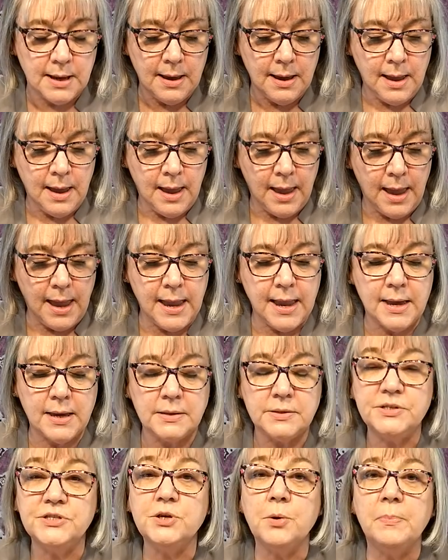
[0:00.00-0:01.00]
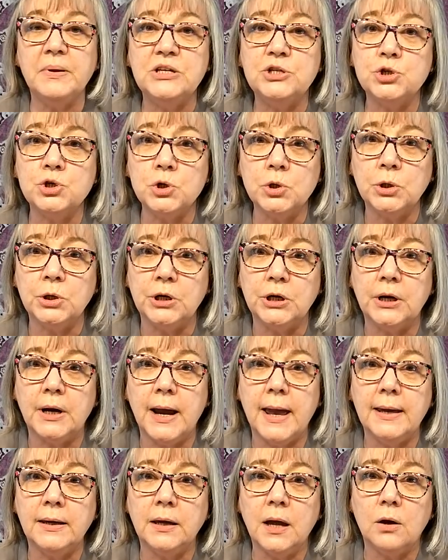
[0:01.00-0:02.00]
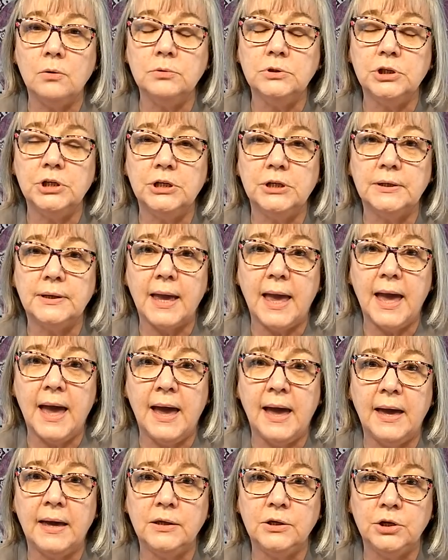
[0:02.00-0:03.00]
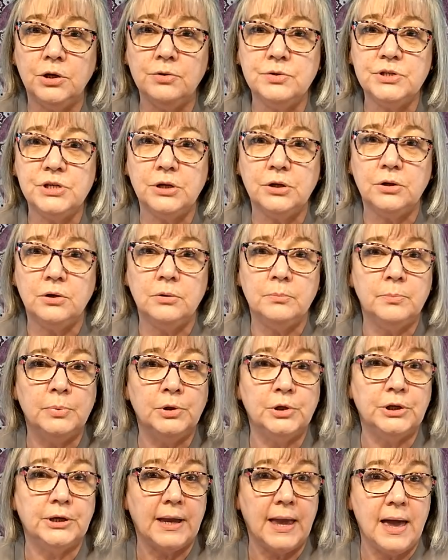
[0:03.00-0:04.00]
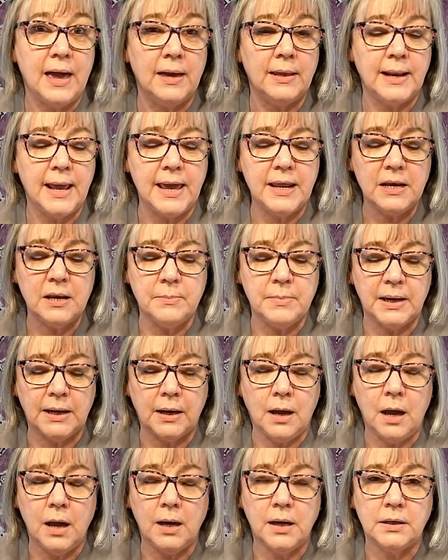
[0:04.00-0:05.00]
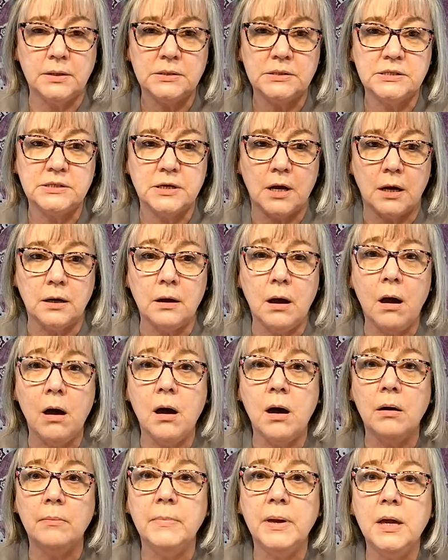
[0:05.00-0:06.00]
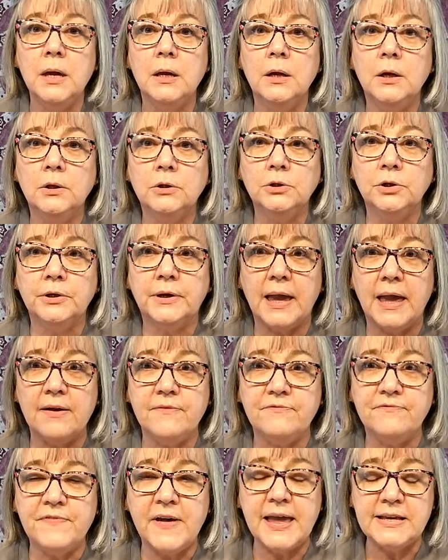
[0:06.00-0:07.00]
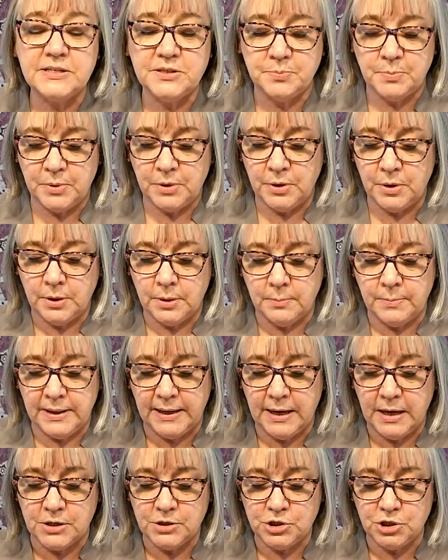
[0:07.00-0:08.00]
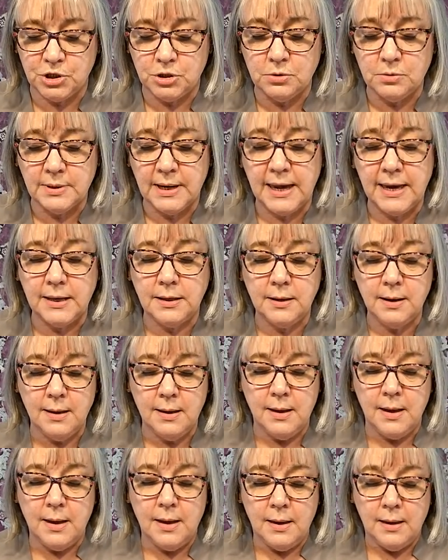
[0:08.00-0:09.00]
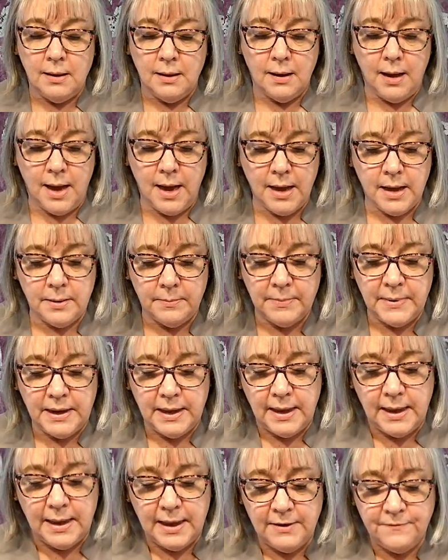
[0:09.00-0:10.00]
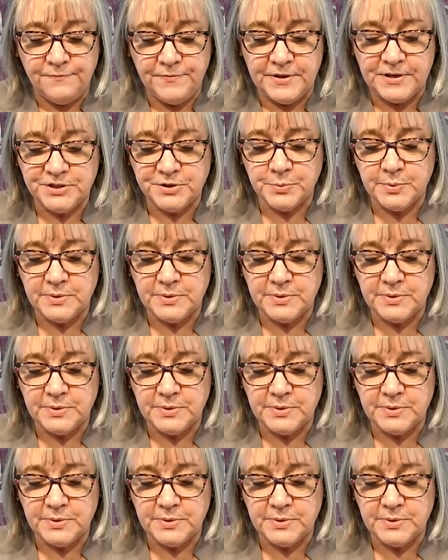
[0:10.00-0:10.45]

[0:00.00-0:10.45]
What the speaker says: And so be sure and go look at YouTube, look at AnnieMcHugs.com, look at Facebook, because you can, if this was a